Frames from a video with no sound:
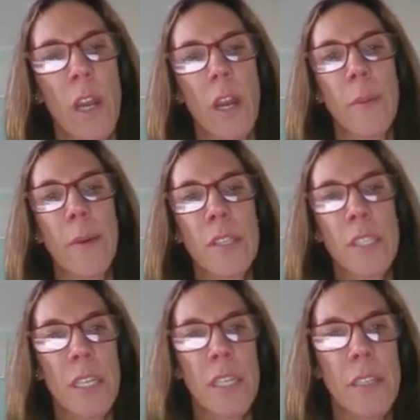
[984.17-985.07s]
about
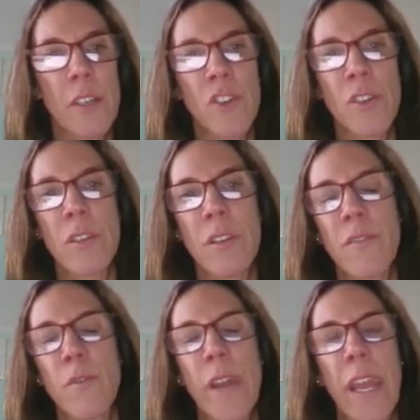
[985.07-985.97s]
6 inches
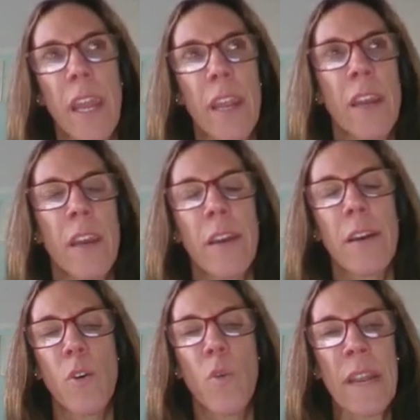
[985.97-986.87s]
of rain.
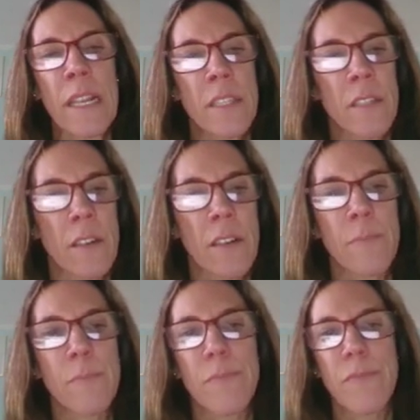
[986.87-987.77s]
Winds
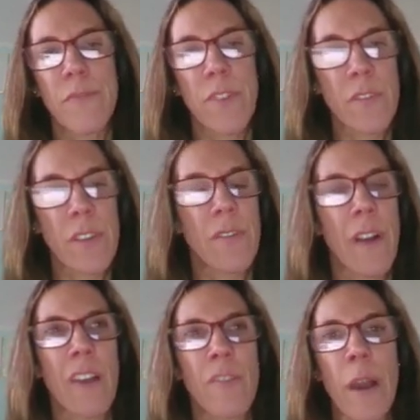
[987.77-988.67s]
are
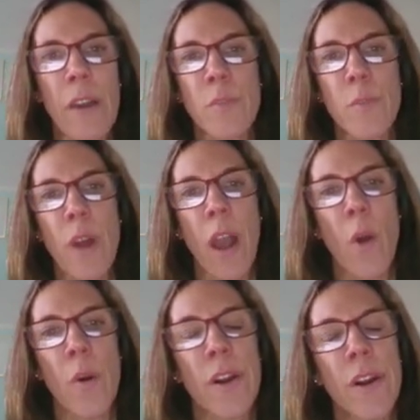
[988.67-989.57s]
55 miles per
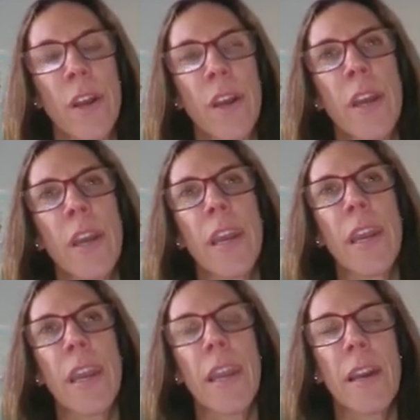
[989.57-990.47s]
hour.
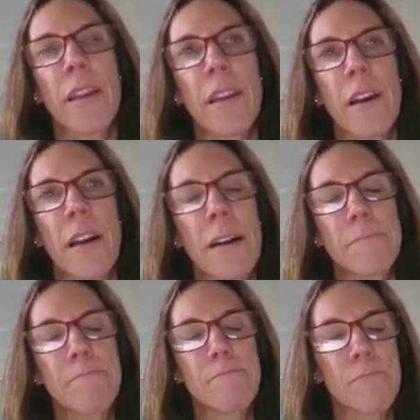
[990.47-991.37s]

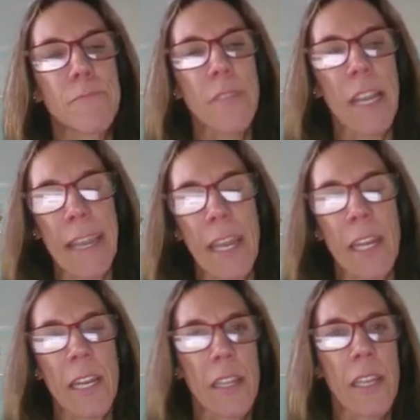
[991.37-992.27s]
And
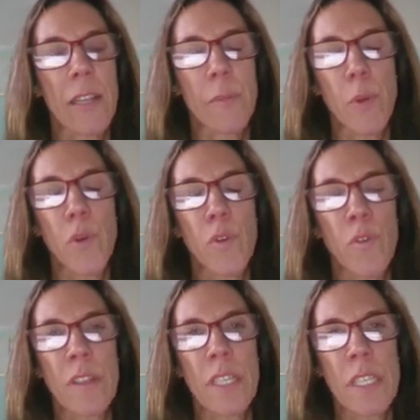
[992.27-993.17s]
again, it moved
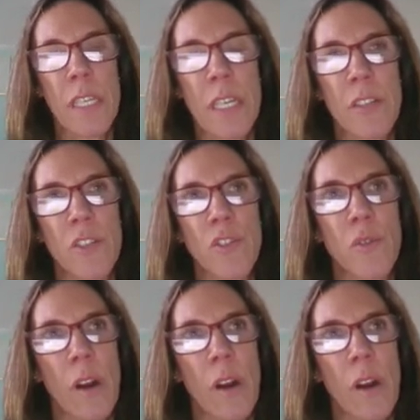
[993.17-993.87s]
the disease to